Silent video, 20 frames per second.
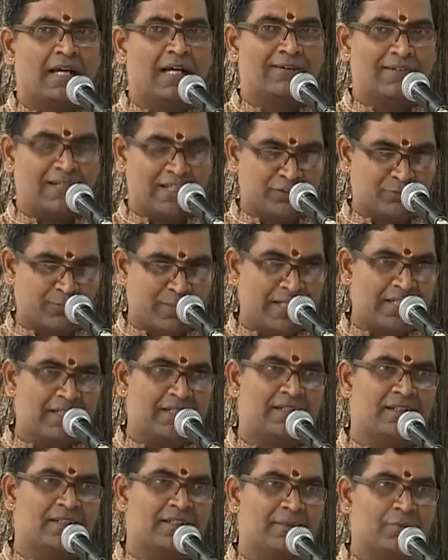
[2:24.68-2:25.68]
I will
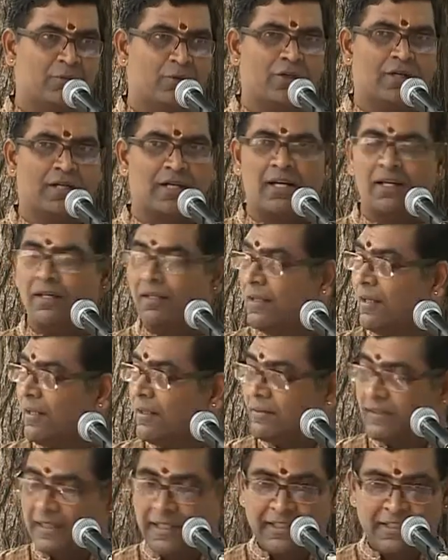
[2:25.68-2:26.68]
explain the Mohara.
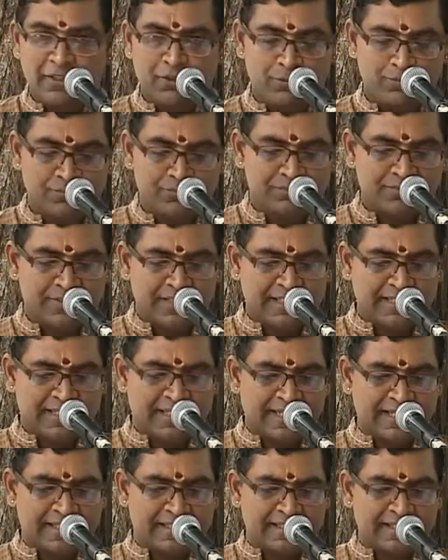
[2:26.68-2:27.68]
Takadradum,
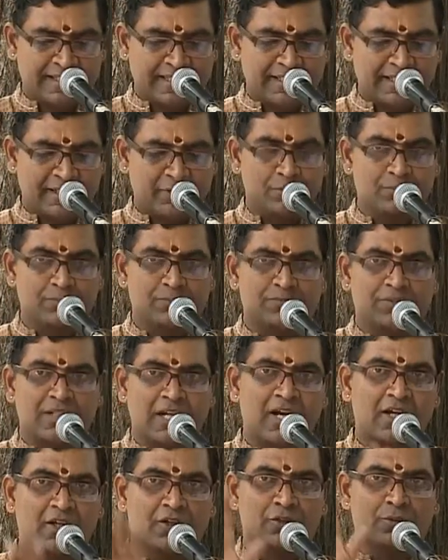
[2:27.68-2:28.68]
Taradum,
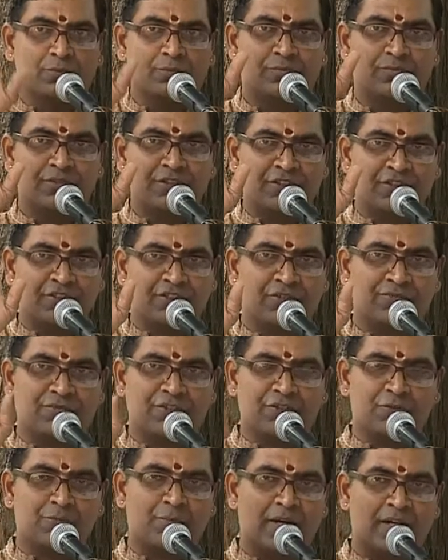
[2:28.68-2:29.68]
Talangadum. This is the
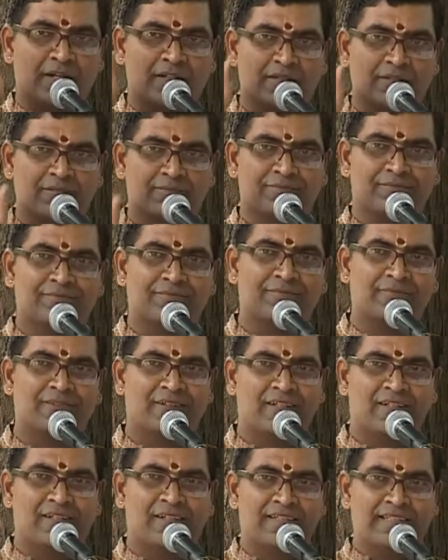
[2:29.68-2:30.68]
first part.
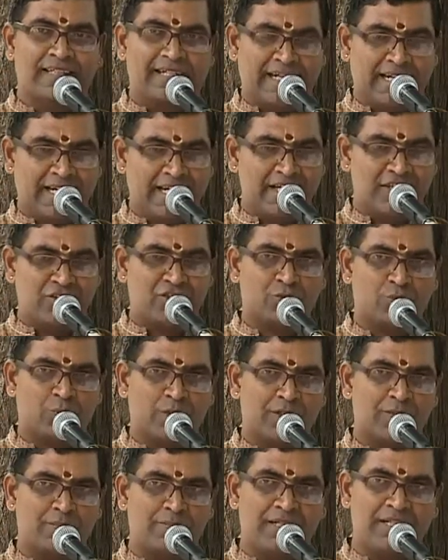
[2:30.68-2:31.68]
The A is
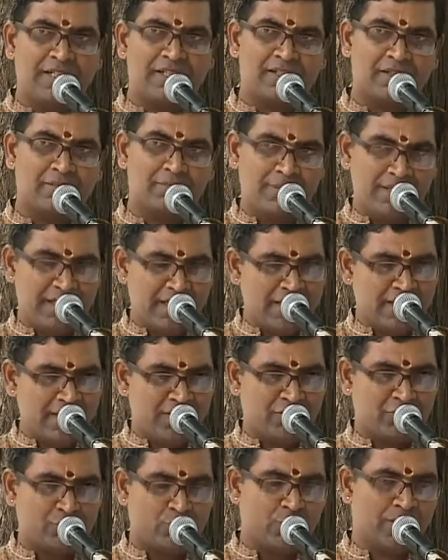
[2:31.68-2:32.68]
1 beat, B
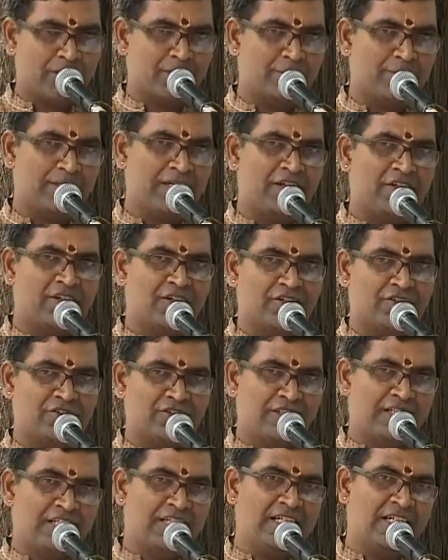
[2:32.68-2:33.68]
is 1 beat,
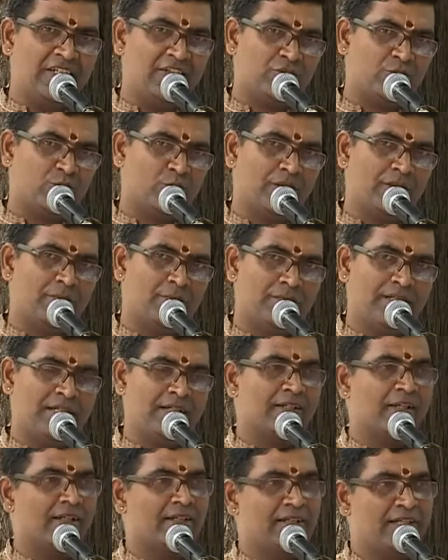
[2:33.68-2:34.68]
C is 1
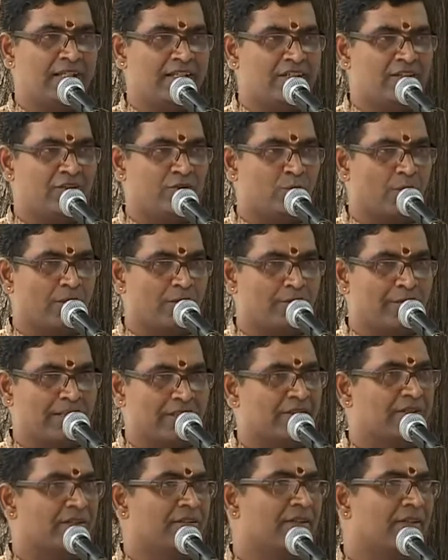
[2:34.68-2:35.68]
beat, and D is 1
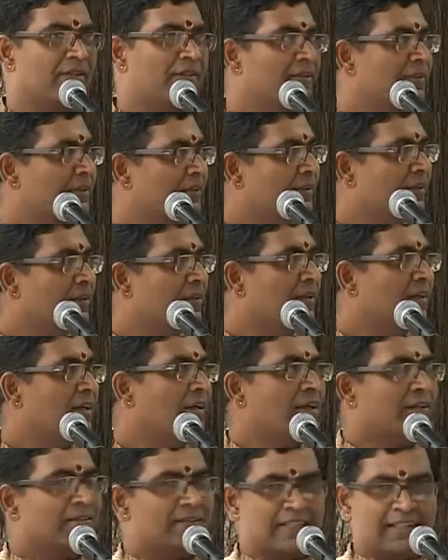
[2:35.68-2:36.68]
beat.
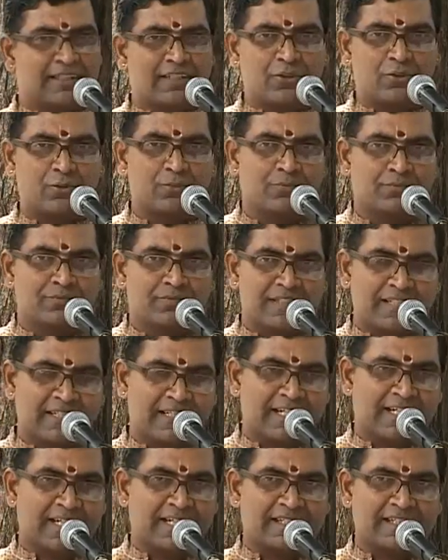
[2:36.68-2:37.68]
Takadradum,
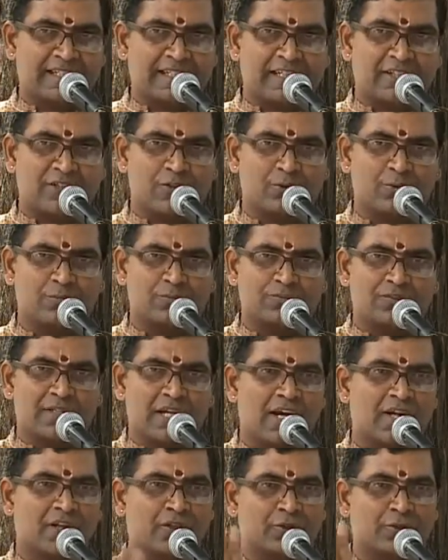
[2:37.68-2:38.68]
Taradum,
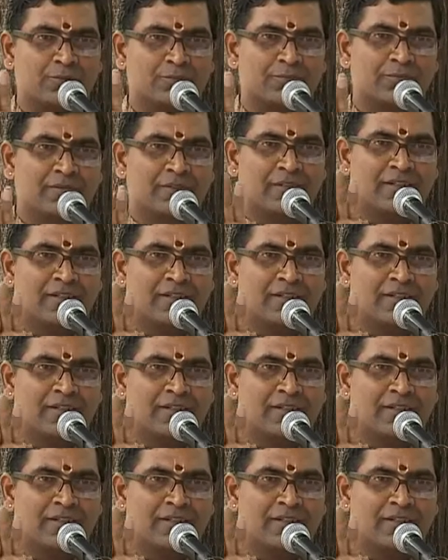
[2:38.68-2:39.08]
Talangadum.